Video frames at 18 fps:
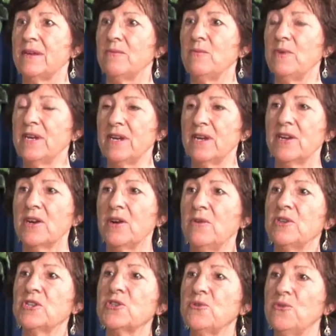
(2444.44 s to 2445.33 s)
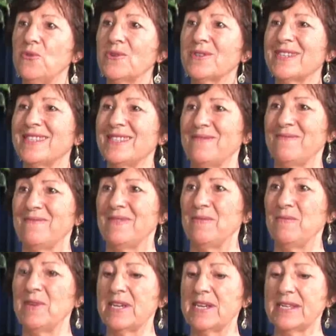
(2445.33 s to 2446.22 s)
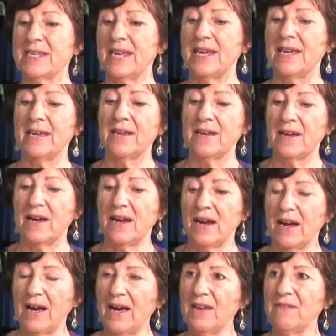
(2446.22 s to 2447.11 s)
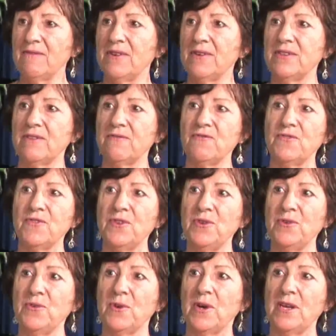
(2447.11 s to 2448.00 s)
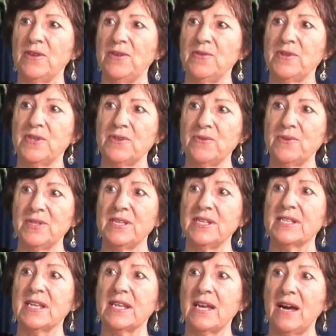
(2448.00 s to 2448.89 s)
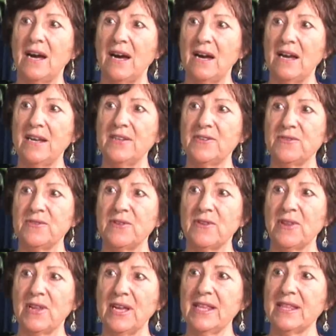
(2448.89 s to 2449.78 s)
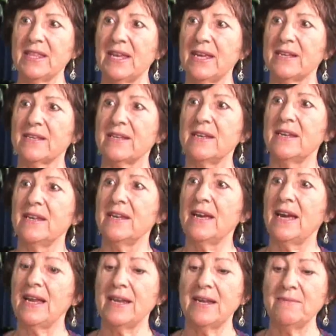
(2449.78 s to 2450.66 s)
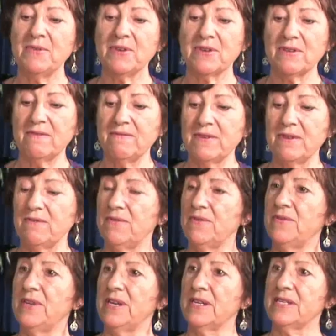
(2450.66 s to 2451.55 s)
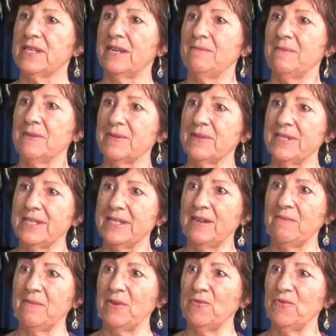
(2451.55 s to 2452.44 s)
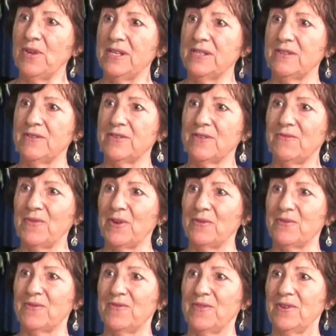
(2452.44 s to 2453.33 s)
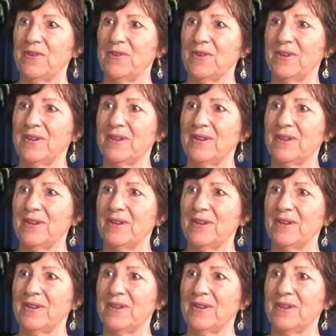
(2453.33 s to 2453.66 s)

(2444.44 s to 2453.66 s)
we can go and talk to them and we can say, I voted for you and you are doing this, I do not like that, and I'm not going to vote for you next time, I'm going to tell my friends not to vote for you.